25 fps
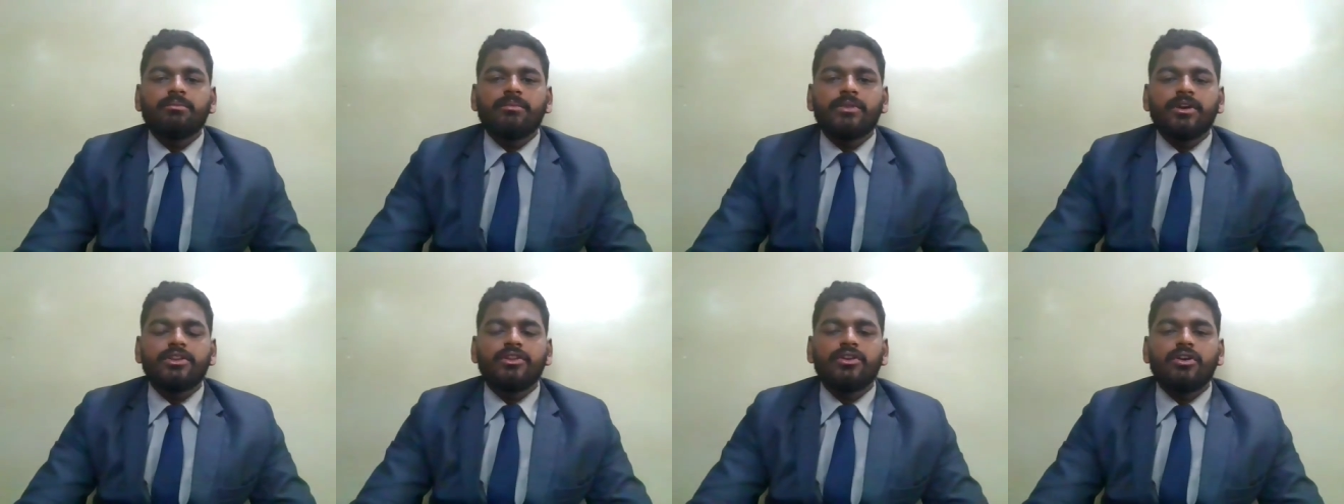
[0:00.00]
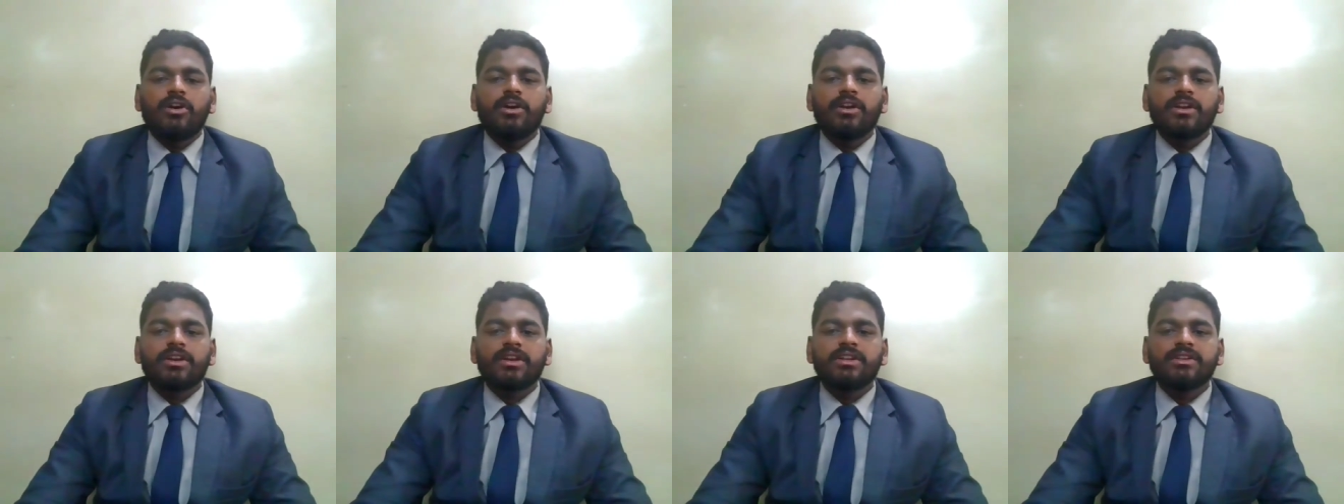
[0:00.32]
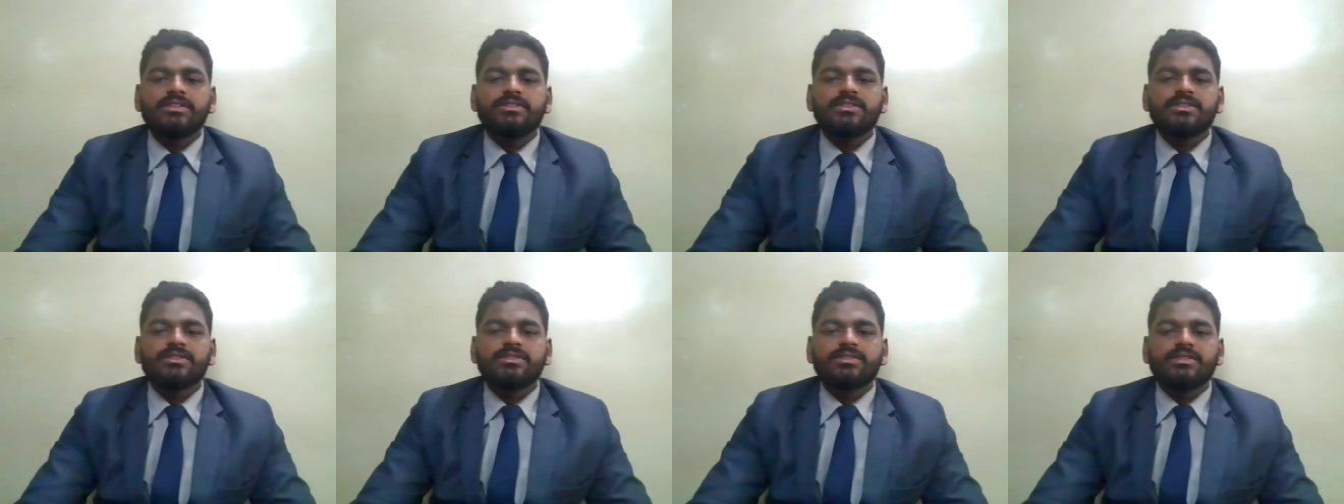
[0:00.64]
by the
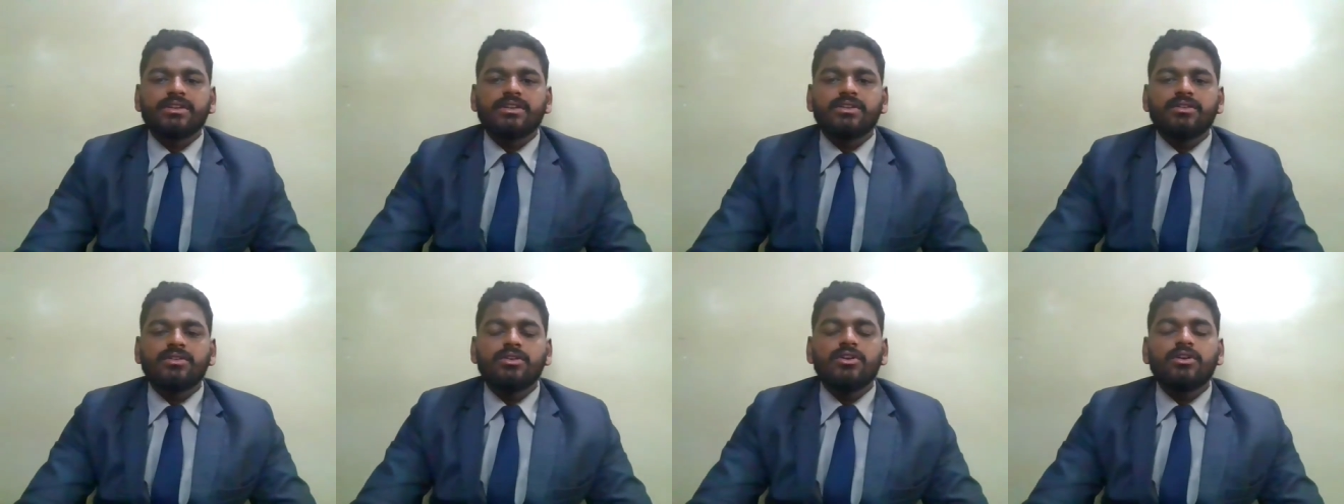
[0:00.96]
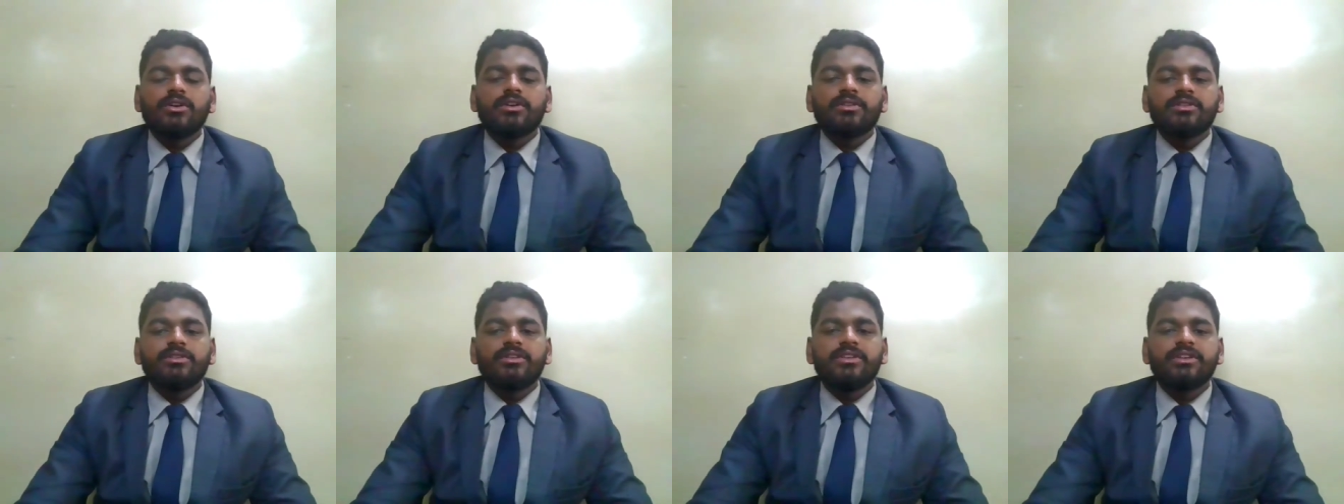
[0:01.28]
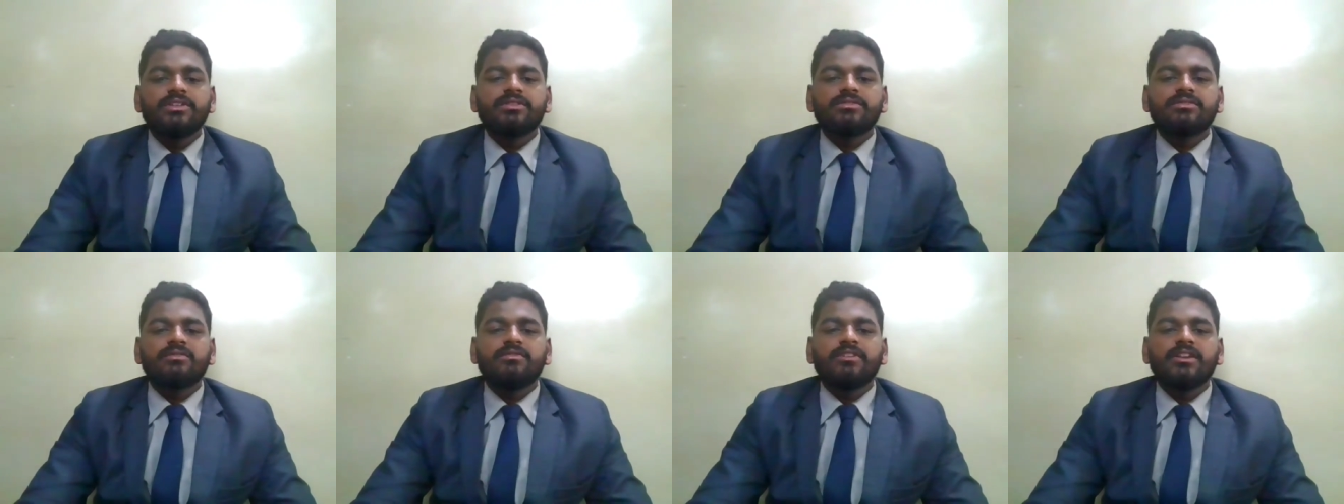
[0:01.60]
organization,
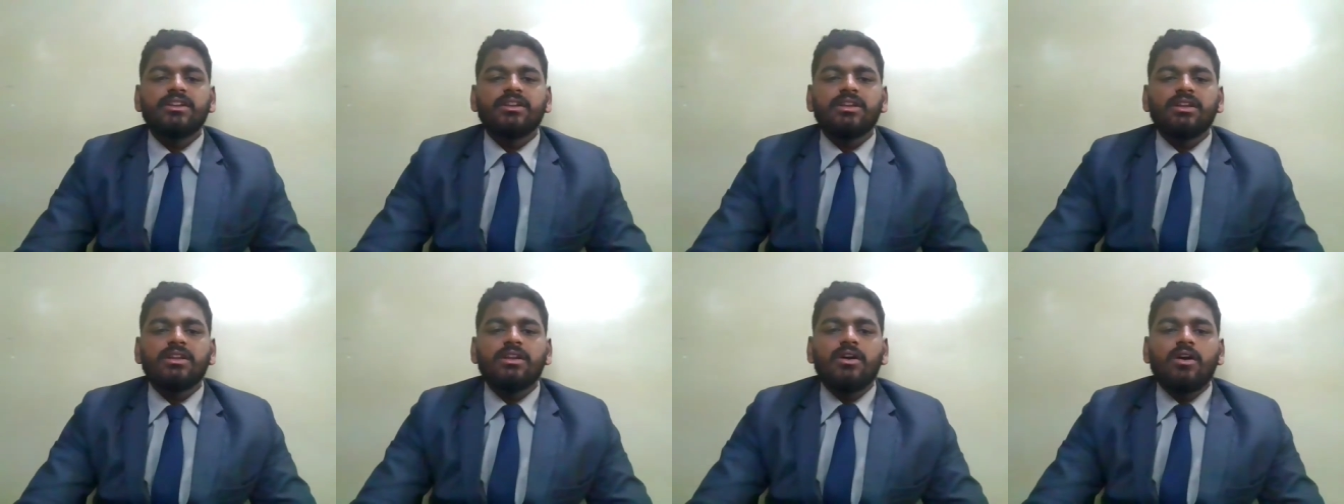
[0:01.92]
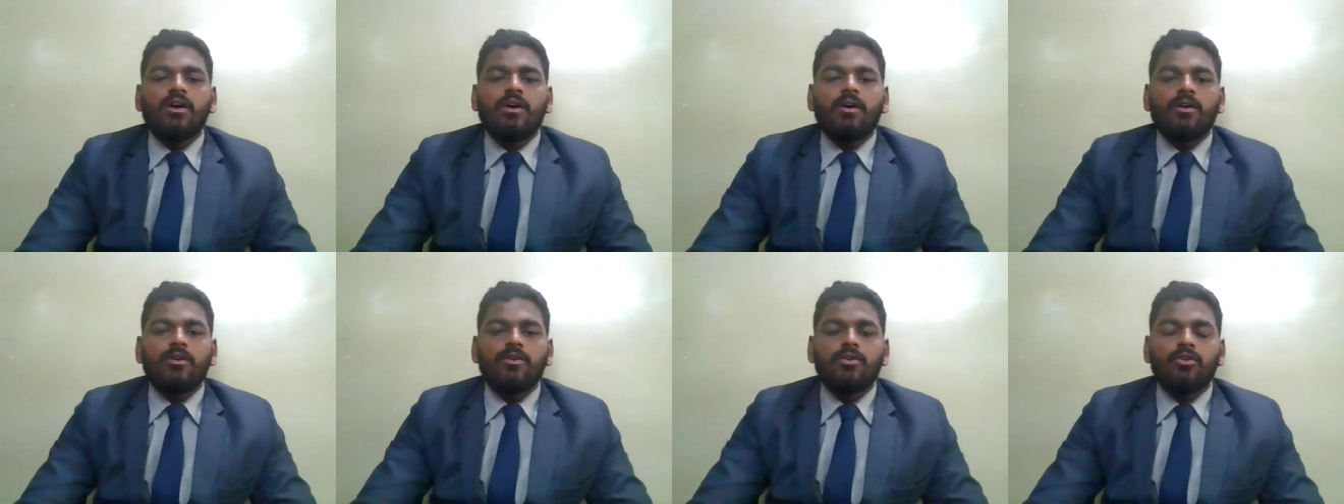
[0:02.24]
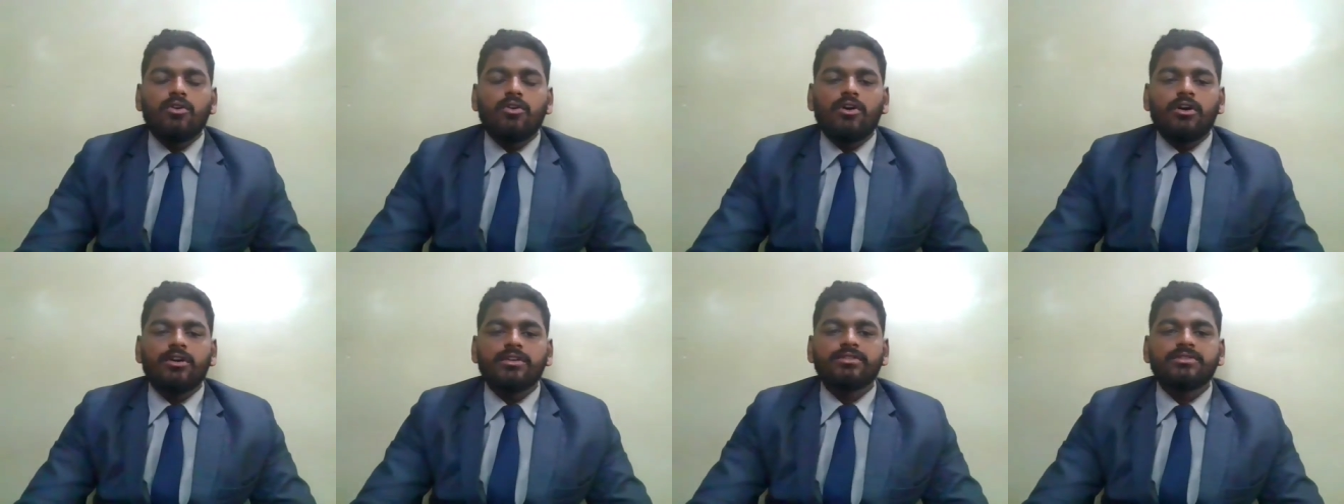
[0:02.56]
these will
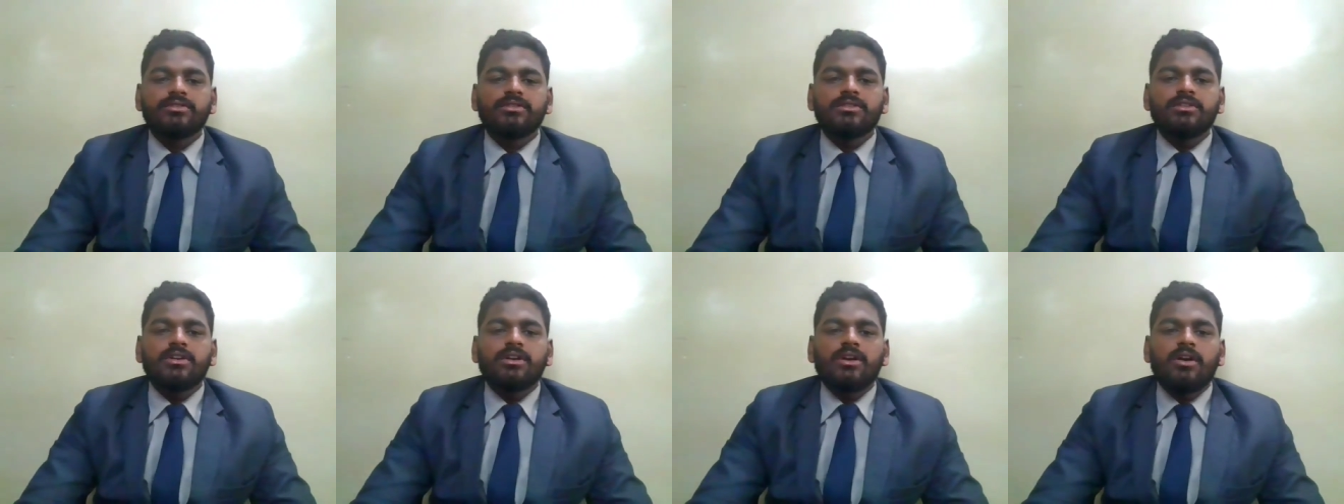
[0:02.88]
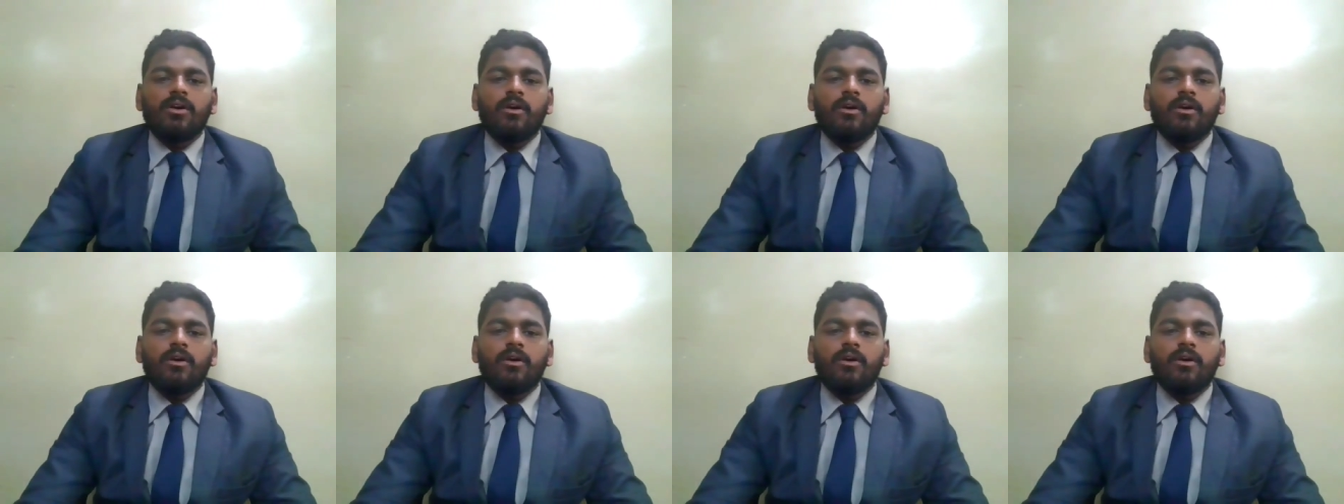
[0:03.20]
loss